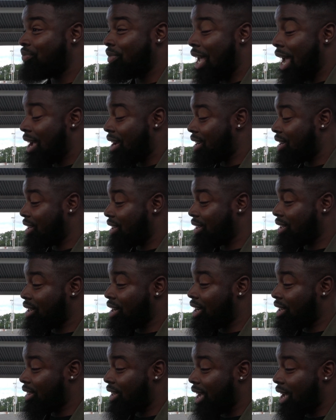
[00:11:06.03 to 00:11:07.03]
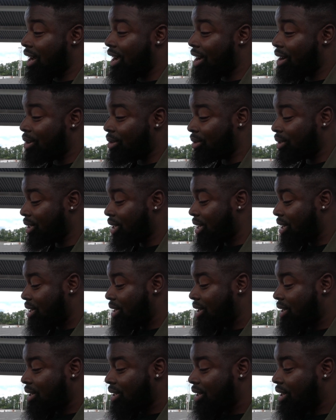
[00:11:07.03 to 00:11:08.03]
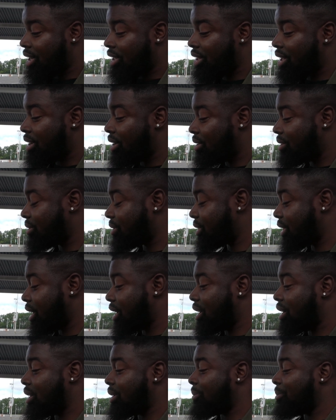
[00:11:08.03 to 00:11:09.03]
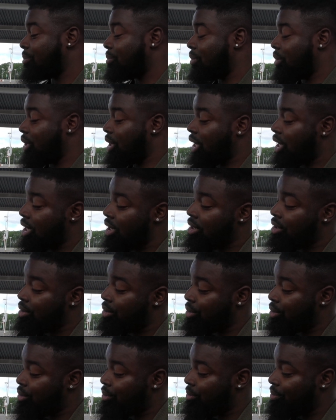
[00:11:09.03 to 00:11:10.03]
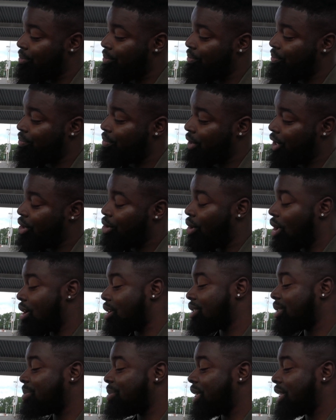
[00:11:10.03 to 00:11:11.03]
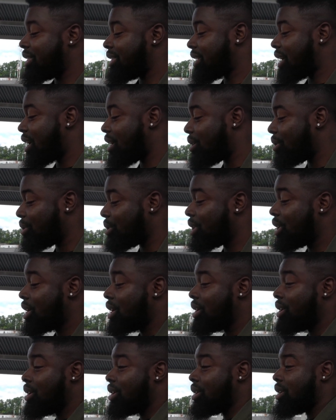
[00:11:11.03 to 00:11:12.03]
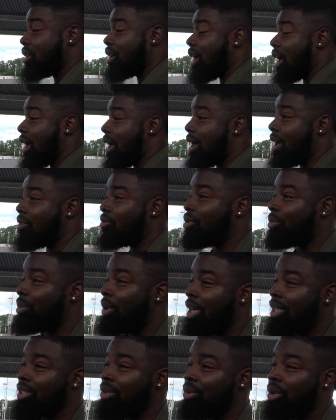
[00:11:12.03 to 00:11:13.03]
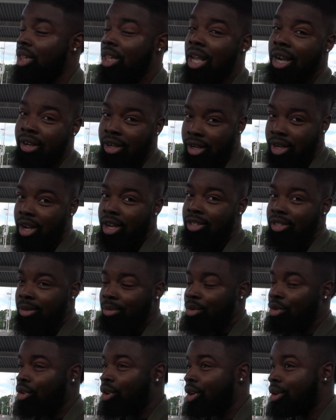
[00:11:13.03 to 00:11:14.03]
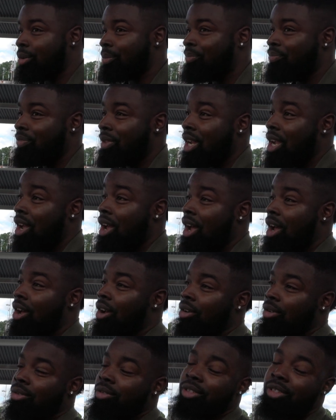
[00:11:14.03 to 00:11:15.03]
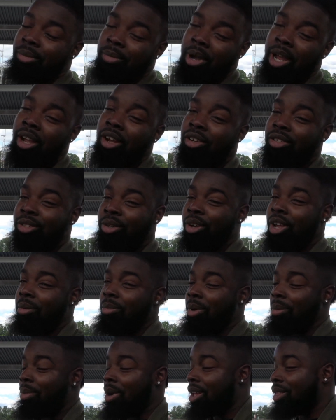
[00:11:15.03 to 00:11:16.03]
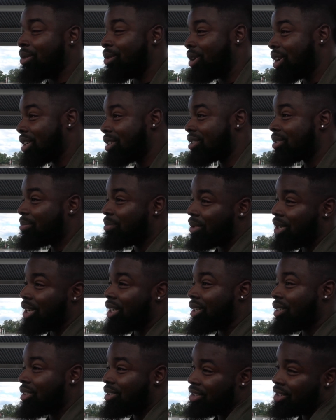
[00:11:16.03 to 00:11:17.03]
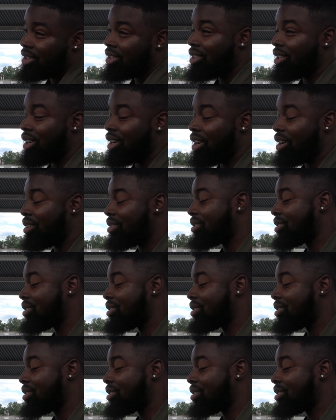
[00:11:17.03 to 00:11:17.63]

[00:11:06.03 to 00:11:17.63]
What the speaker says: Had to cut that out, cut those the little cross piece out, and replace it with like a custom grill. Oh, wow. Somebody also hit me, by the way, but you know.